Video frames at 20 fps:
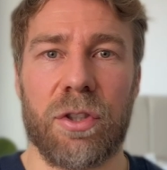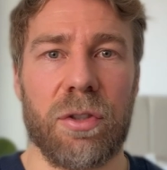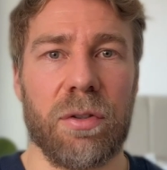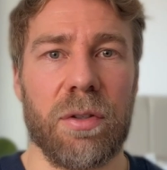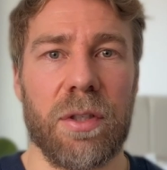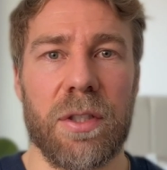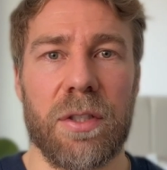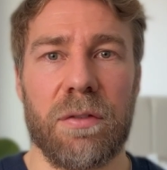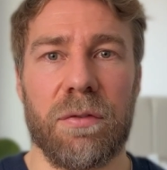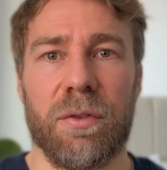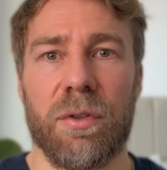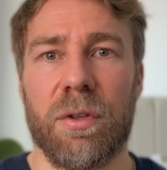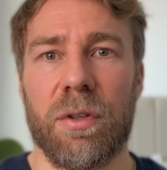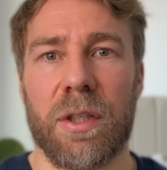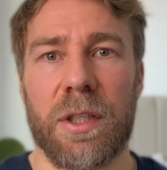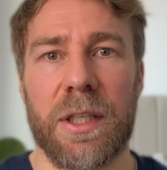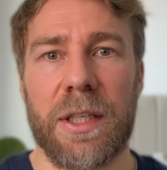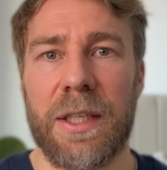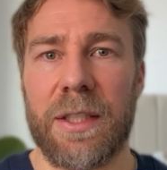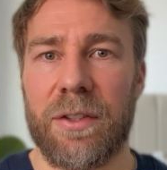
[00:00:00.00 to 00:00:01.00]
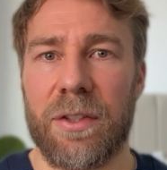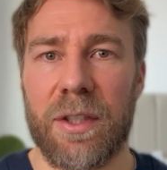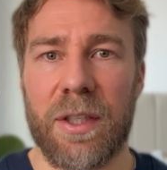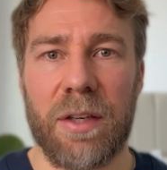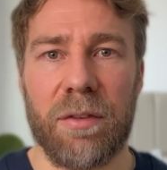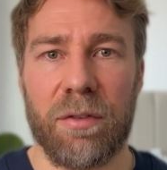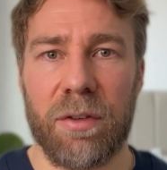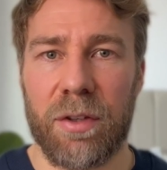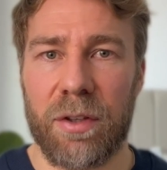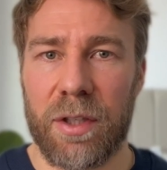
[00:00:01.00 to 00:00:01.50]
choice for connecting
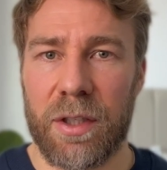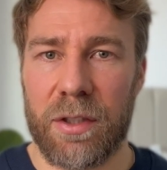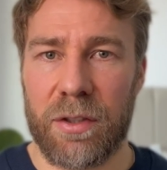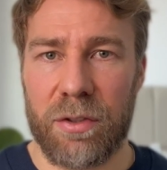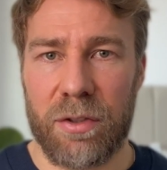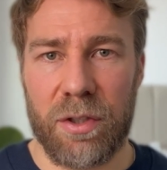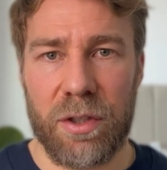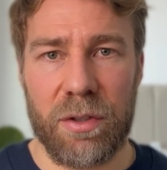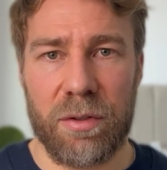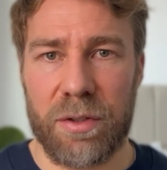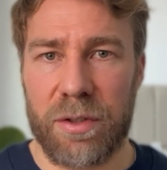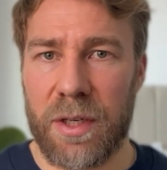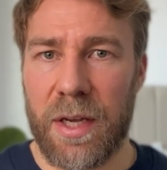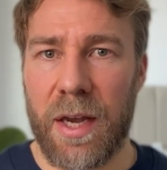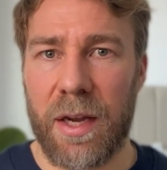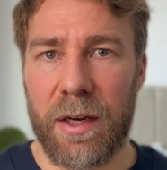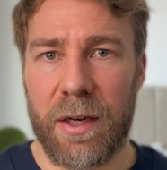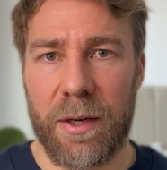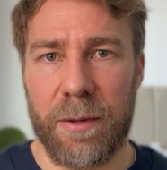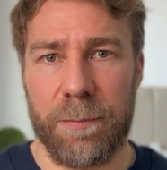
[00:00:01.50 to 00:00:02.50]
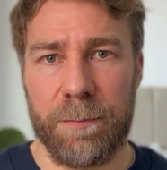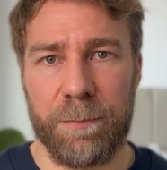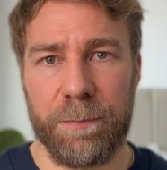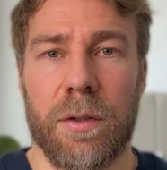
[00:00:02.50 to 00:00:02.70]
everything to your stack.